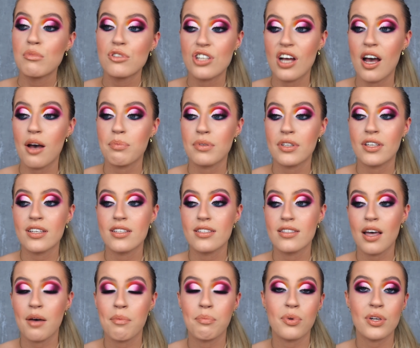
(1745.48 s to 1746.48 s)
happiness
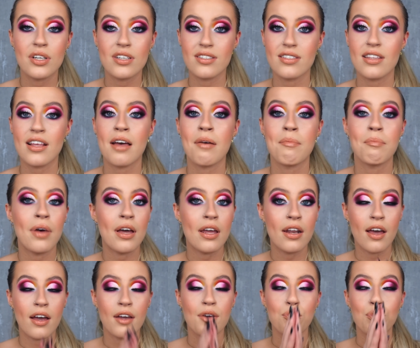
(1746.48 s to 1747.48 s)
that brings them,
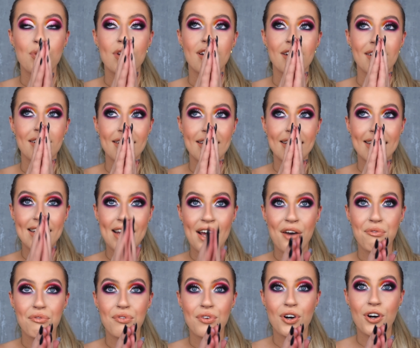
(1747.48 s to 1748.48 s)
and I will
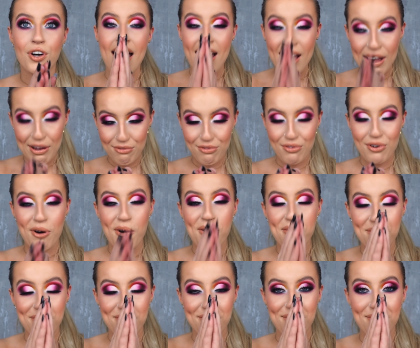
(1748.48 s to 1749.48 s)
never
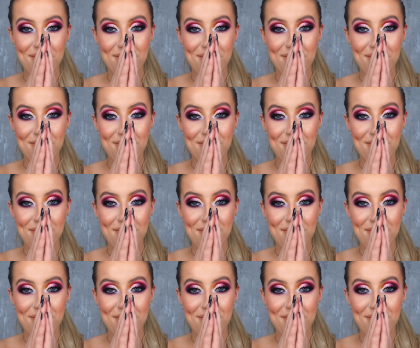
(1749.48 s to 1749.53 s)
ever